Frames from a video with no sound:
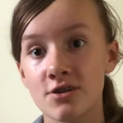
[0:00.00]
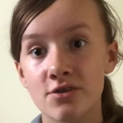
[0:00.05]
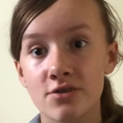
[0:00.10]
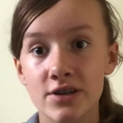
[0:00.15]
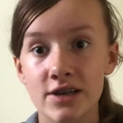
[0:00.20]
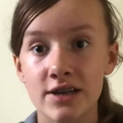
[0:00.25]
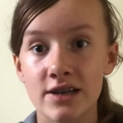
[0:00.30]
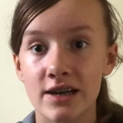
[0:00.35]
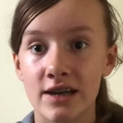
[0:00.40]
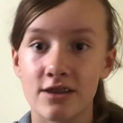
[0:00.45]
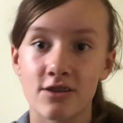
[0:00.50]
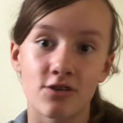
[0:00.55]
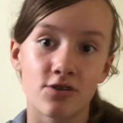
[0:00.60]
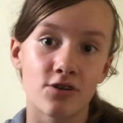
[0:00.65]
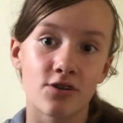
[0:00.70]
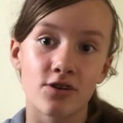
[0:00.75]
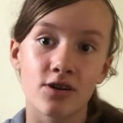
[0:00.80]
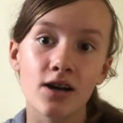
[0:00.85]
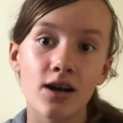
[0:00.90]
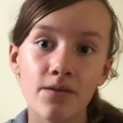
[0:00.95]
great and they're
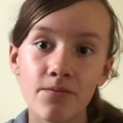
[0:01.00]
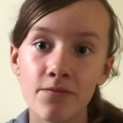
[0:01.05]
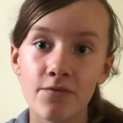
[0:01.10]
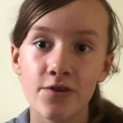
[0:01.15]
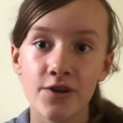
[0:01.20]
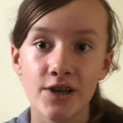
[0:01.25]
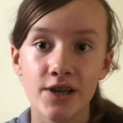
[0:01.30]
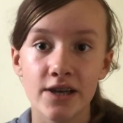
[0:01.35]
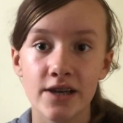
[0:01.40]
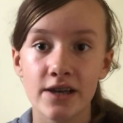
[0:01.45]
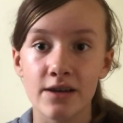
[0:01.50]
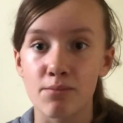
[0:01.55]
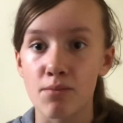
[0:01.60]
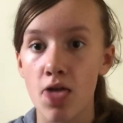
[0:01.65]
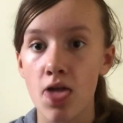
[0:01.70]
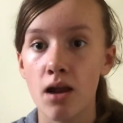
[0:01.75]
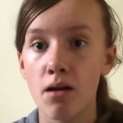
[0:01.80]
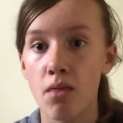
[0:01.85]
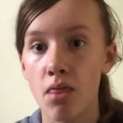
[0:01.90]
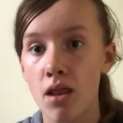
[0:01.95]
not comfy and blah
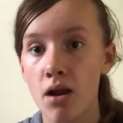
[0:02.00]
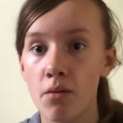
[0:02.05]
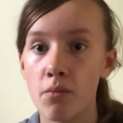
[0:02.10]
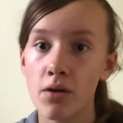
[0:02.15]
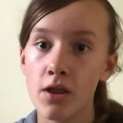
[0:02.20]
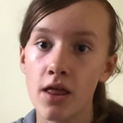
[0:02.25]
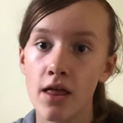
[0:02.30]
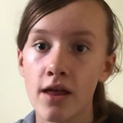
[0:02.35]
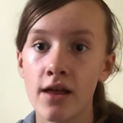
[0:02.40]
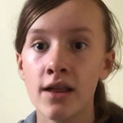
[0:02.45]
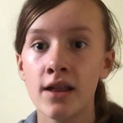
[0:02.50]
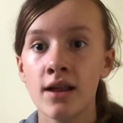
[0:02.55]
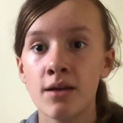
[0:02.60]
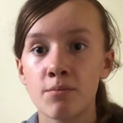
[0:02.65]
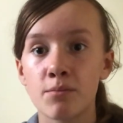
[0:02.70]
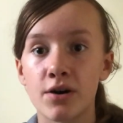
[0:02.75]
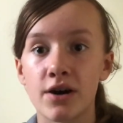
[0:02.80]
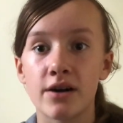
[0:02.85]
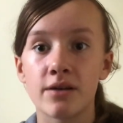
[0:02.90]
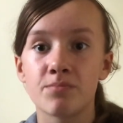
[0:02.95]
blah blah blah.
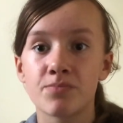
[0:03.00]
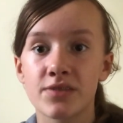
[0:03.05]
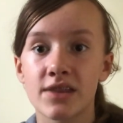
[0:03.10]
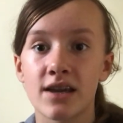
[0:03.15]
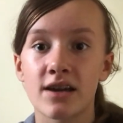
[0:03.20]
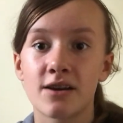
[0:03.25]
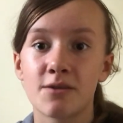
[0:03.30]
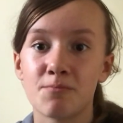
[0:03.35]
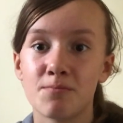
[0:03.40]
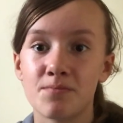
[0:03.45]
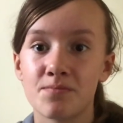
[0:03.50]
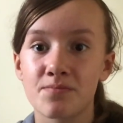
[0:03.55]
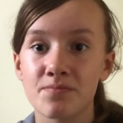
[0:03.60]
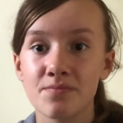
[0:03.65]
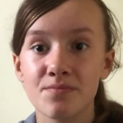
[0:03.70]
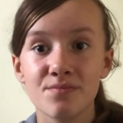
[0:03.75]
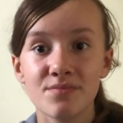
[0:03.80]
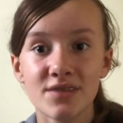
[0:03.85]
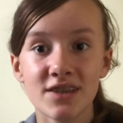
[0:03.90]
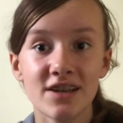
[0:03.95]
But
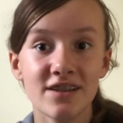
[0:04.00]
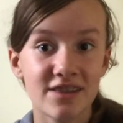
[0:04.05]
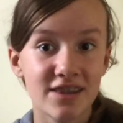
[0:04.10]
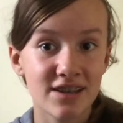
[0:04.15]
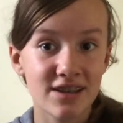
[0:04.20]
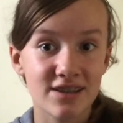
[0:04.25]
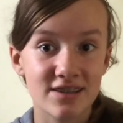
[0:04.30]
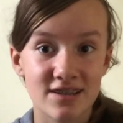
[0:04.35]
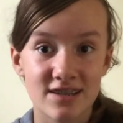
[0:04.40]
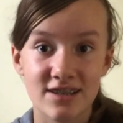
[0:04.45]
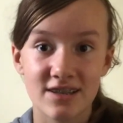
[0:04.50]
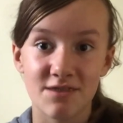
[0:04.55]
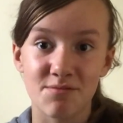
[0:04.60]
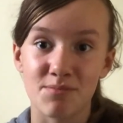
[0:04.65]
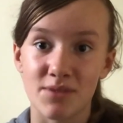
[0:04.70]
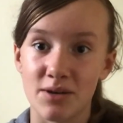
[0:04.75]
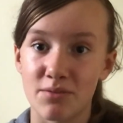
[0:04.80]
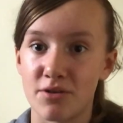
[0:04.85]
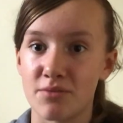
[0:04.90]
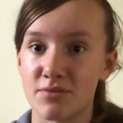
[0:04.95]
they saved
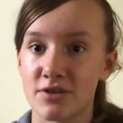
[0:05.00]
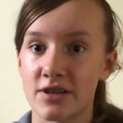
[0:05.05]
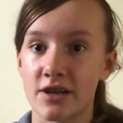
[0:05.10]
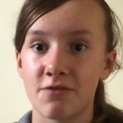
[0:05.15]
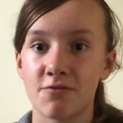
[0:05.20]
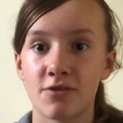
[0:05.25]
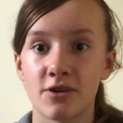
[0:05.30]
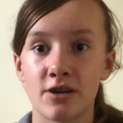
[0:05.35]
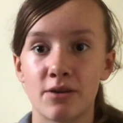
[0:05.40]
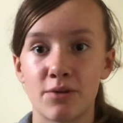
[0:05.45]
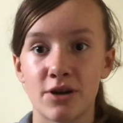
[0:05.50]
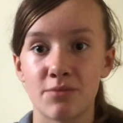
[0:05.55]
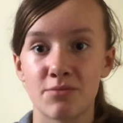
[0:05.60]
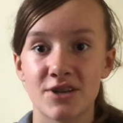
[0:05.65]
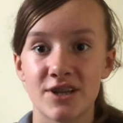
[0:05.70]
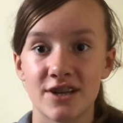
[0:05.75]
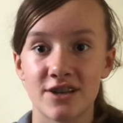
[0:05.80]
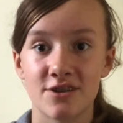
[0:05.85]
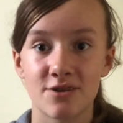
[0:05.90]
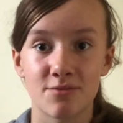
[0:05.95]
my mum's life wearing a back
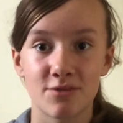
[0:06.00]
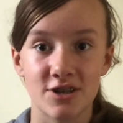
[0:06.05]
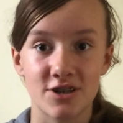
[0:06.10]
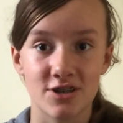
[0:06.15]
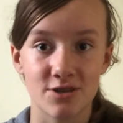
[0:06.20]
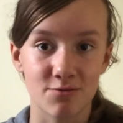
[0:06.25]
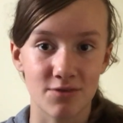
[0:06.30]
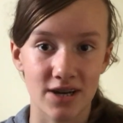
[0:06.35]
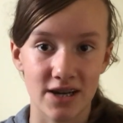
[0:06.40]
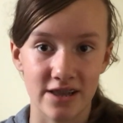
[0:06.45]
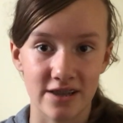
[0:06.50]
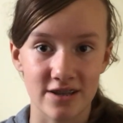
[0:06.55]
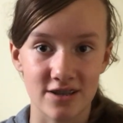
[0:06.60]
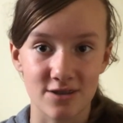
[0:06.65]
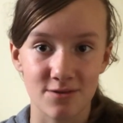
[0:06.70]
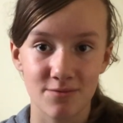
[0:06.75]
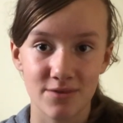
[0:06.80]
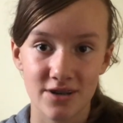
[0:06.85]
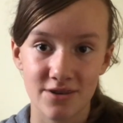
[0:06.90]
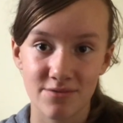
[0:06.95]
protector, which is why I like
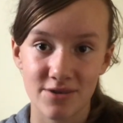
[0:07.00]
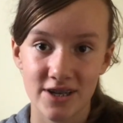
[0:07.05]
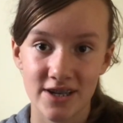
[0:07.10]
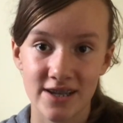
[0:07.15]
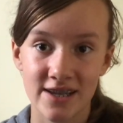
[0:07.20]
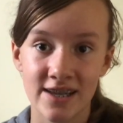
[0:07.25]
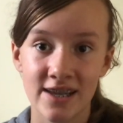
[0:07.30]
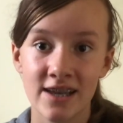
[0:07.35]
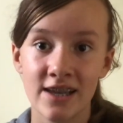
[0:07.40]
to wear one.